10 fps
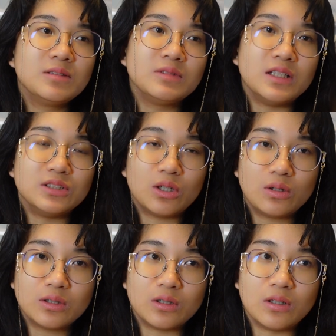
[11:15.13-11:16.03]
in
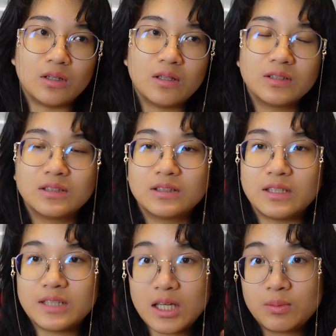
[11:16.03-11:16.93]
total, the
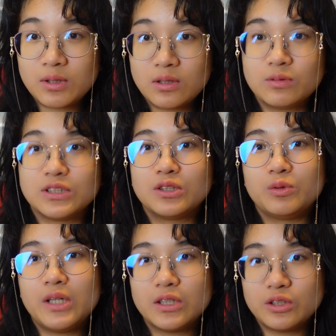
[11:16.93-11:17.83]
table was
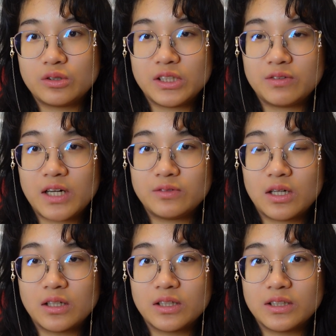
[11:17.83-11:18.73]

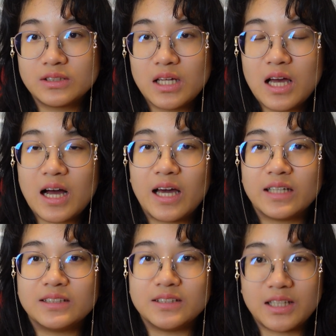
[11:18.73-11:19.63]
$325. I
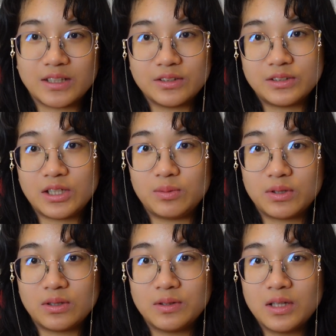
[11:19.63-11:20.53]
had a standard
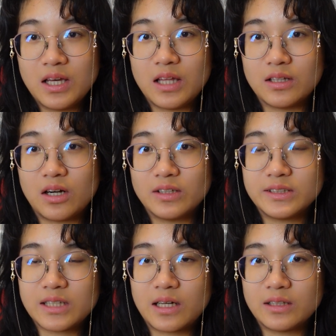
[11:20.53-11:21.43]
table in the
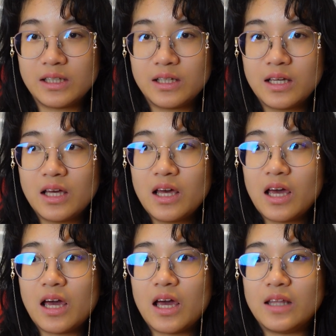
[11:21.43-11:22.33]
artist alley.
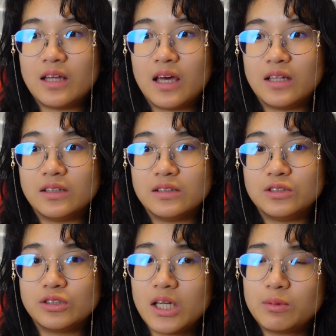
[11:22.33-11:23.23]
And then
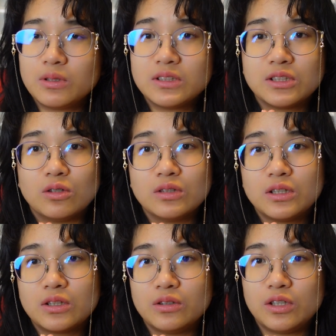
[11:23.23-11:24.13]
your table is only
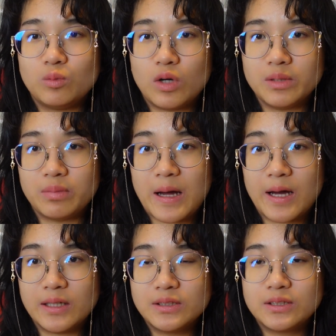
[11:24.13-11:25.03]
included one
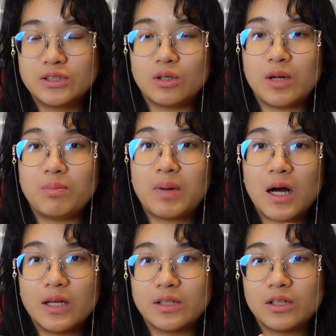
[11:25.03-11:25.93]
badge. So I
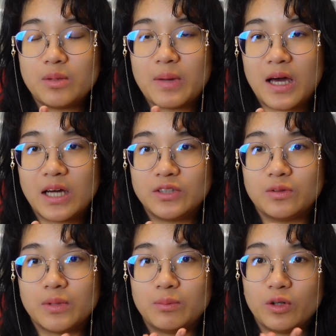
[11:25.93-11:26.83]
bought another badge for
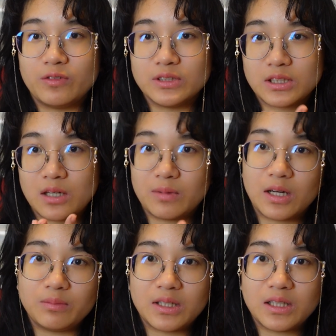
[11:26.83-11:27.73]
my boyfriend to come
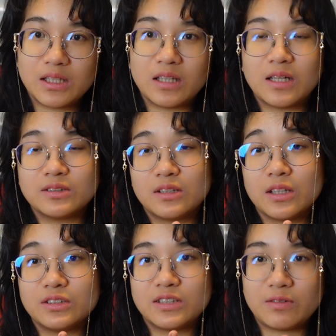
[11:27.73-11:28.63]
help me, and that was
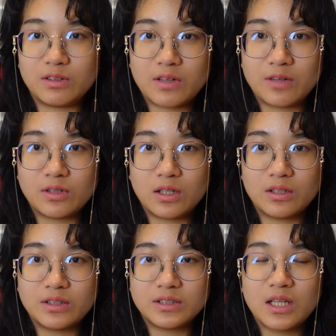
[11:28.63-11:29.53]
another
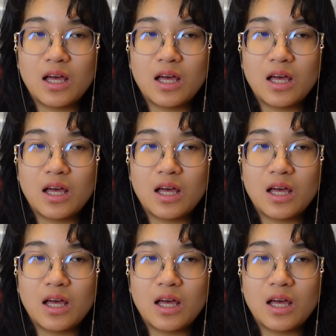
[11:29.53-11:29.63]
$75.